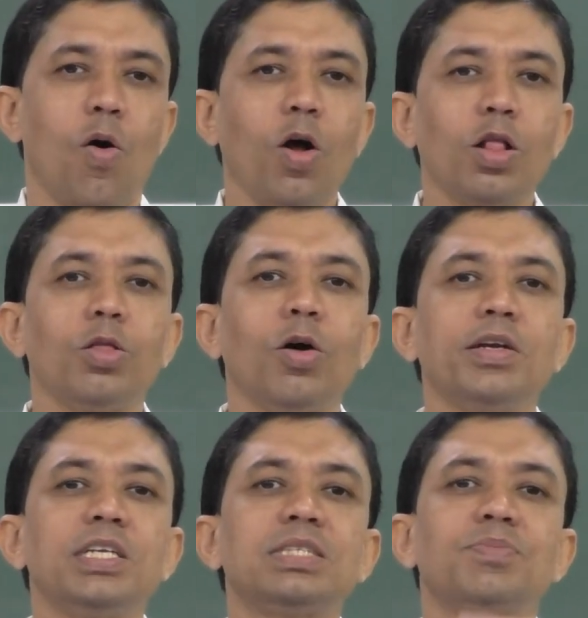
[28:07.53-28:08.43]
although
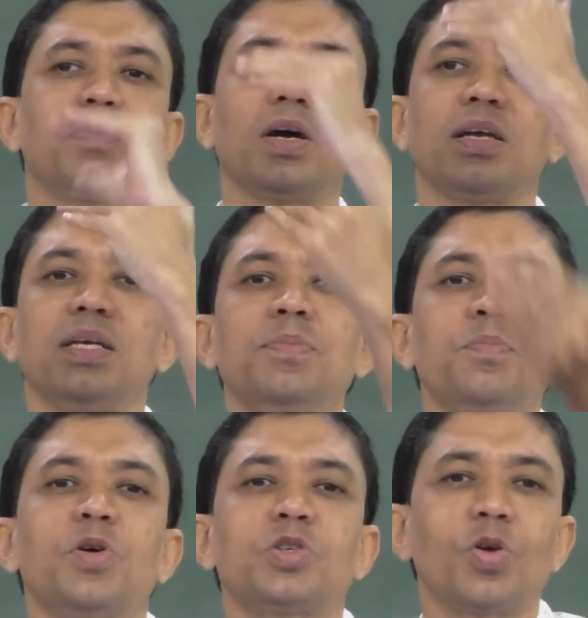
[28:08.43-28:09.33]
it is uh,
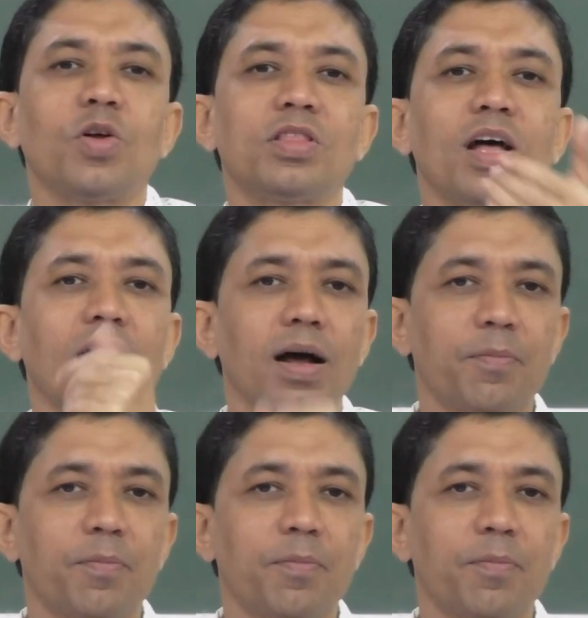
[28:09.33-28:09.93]
imposed on the